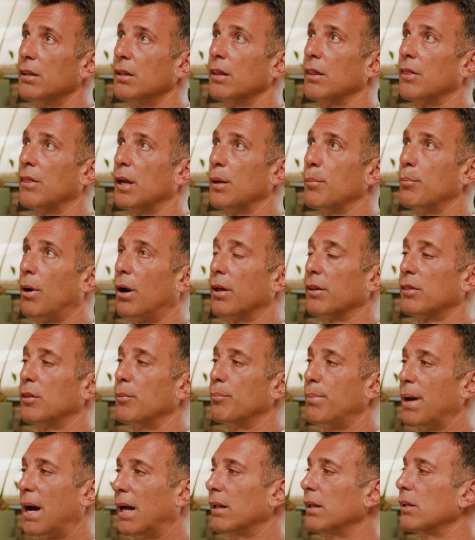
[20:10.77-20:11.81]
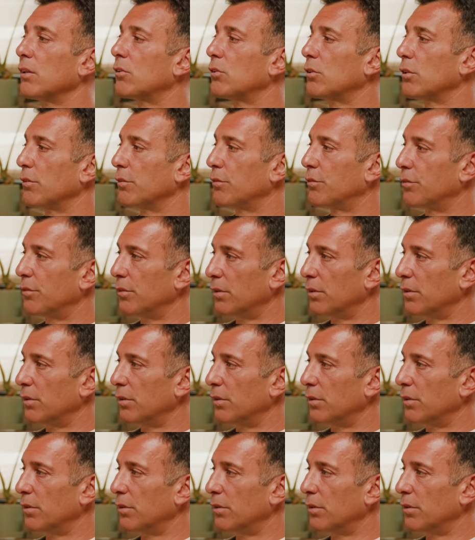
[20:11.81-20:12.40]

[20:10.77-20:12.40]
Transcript: they bought the balance of